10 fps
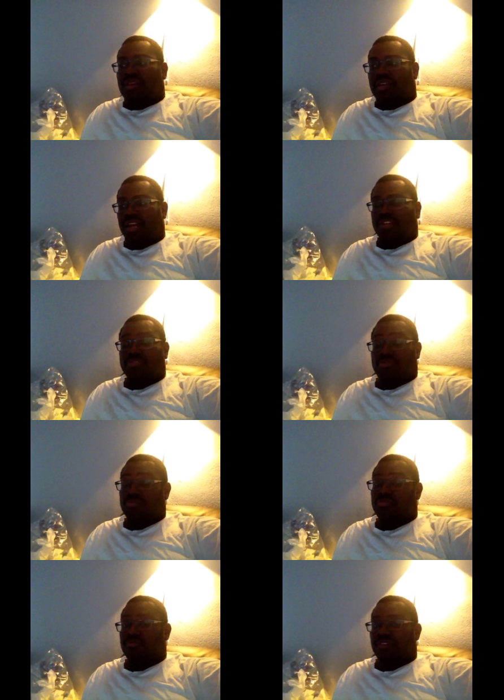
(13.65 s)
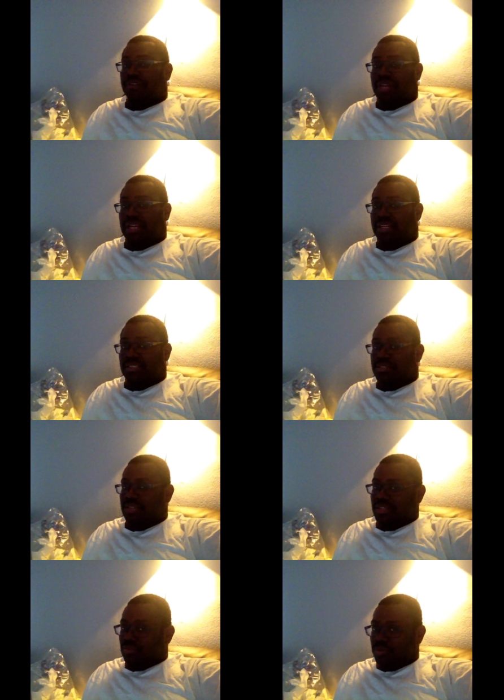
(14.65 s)
I use gruesome very lightly because it's
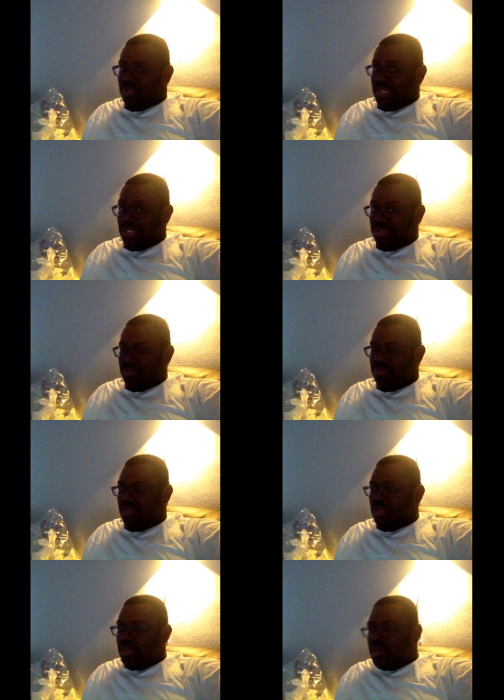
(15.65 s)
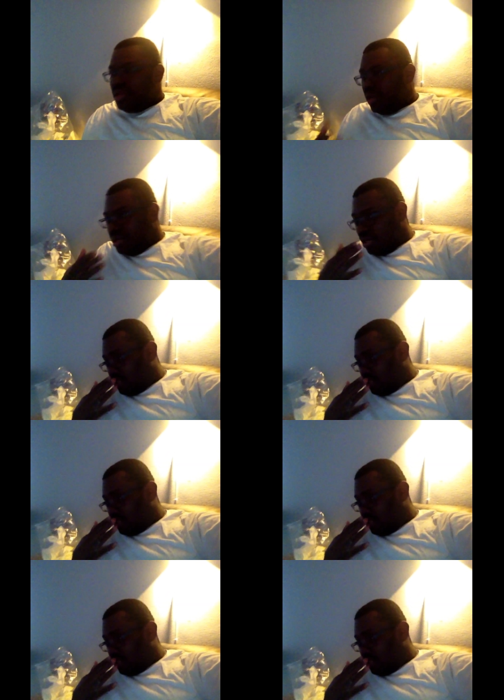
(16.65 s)
not the word he used, uh,